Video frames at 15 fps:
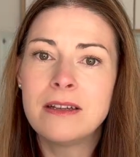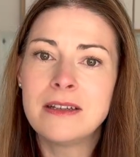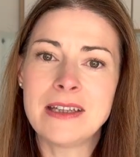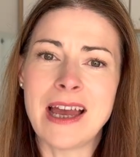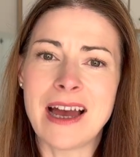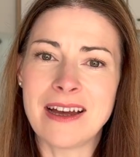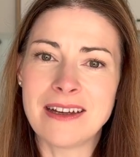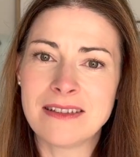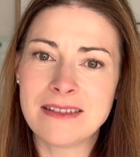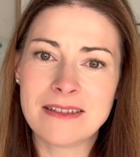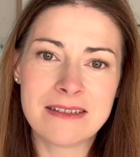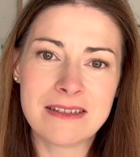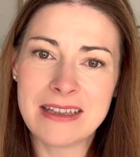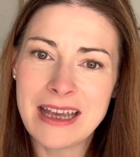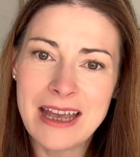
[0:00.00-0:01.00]
yeah,
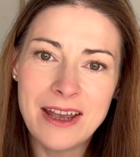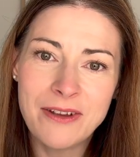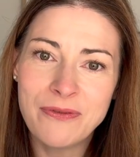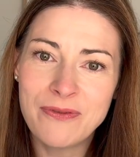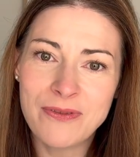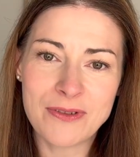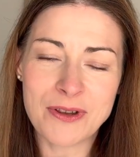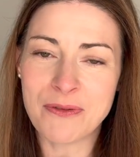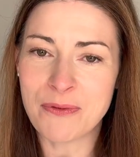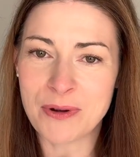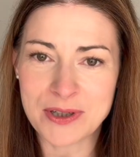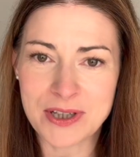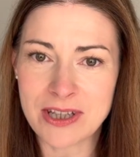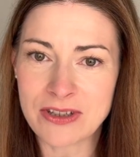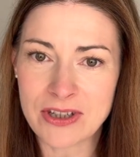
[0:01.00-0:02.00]
if you've
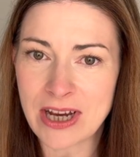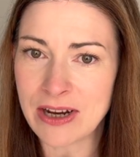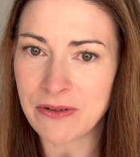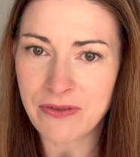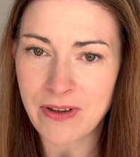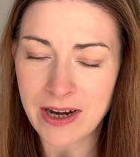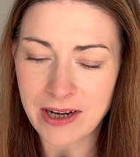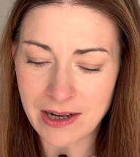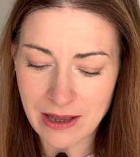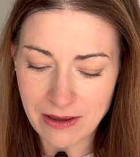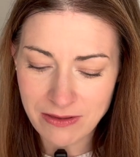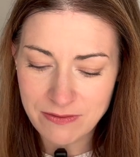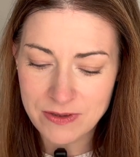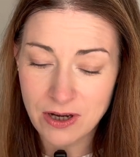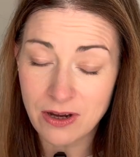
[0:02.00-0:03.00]
watched this channel for any length
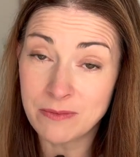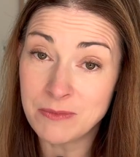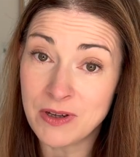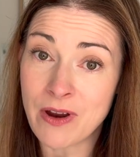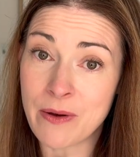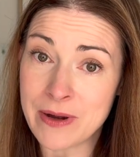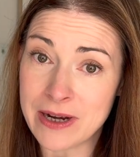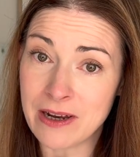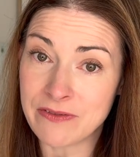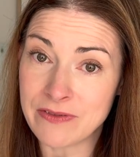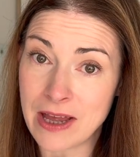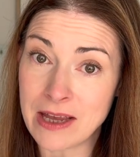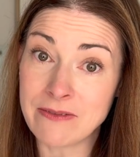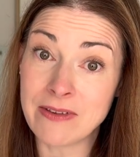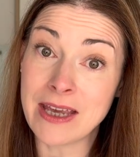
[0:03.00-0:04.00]
of time, you know I love
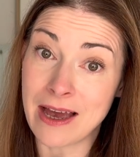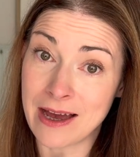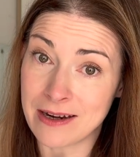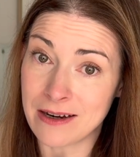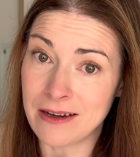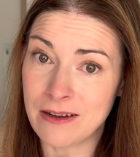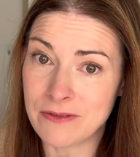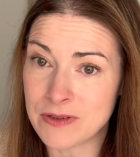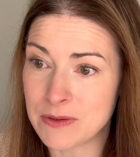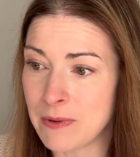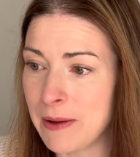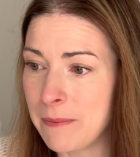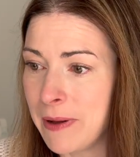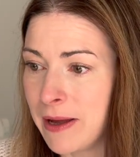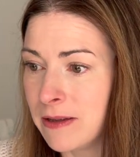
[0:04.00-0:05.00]
navy and I love
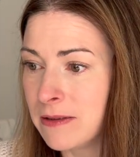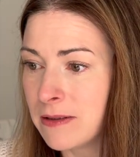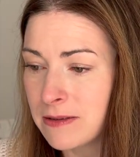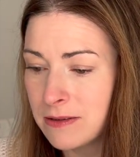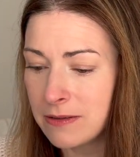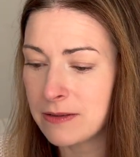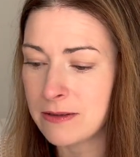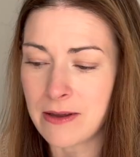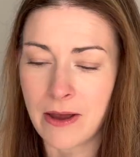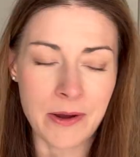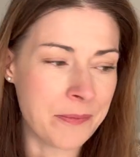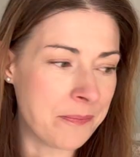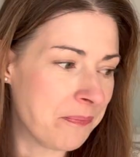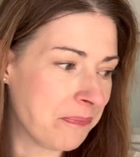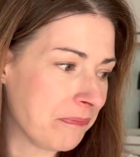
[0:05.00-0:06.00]
sweatpants. So
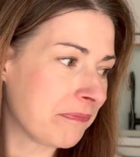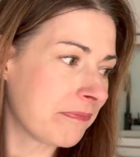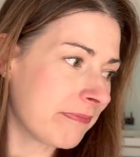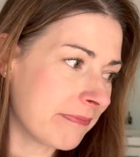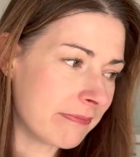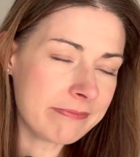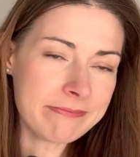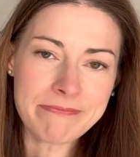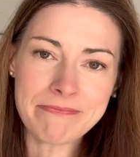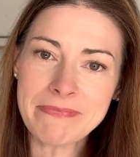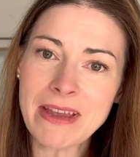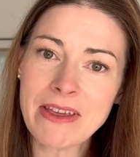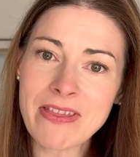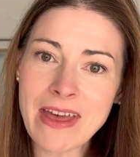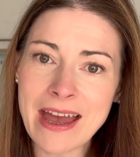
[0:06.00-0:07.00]

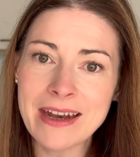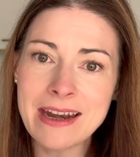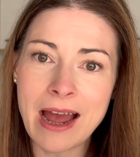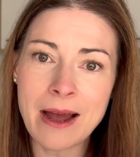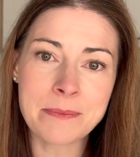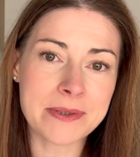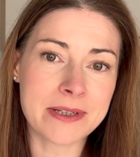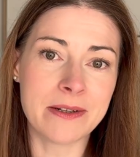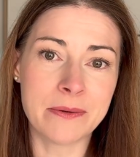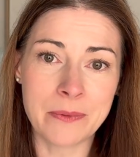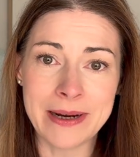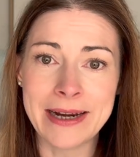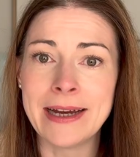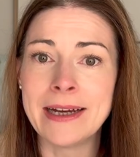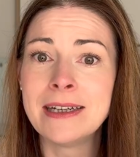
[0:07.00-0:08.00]
they're an absolute
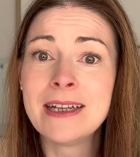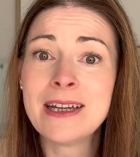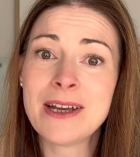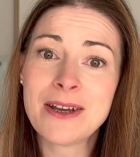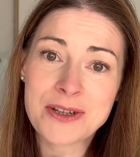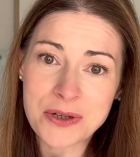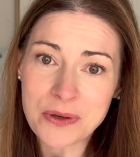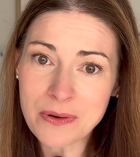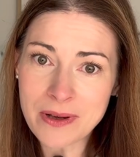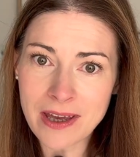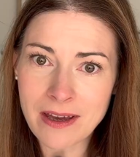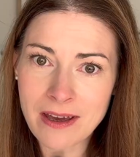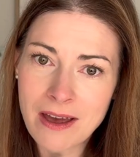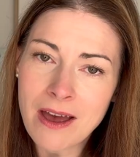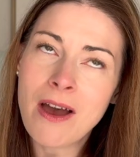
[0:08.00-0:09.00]
winner.
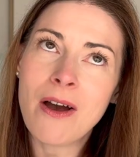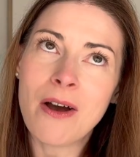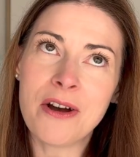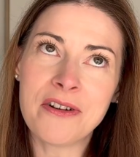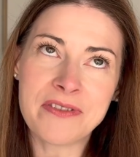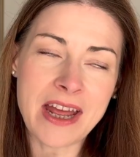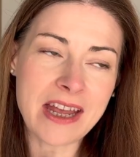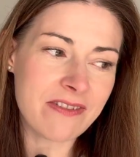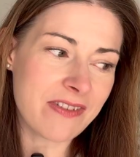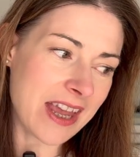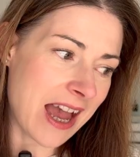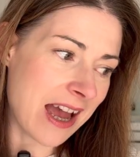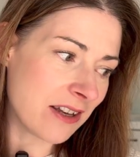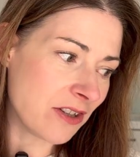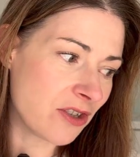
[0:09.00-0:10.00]
Talking of navy
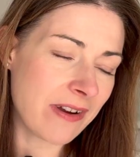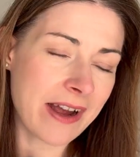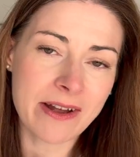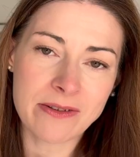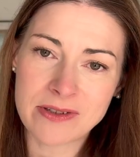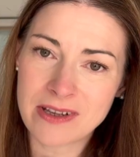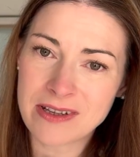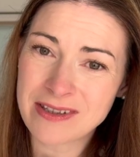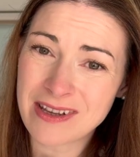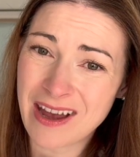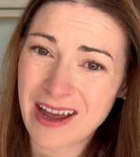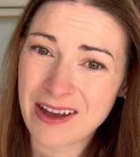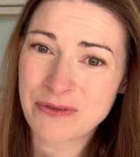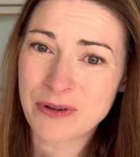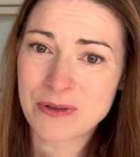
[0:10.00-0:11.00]
and trousers, I
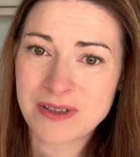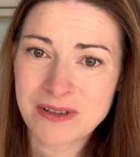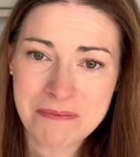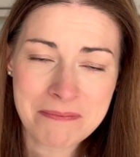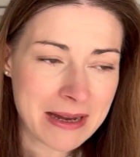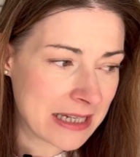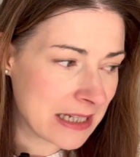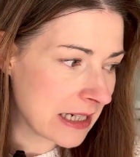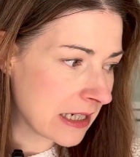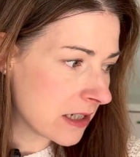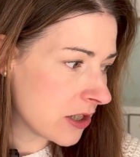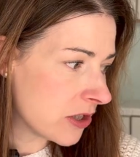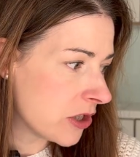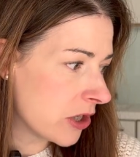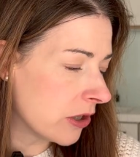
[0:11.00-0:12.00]
have got some mending to
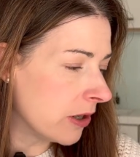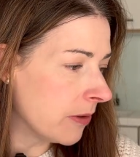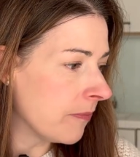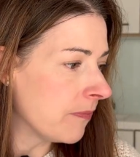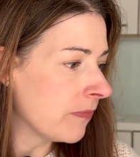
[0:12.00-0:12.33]
do.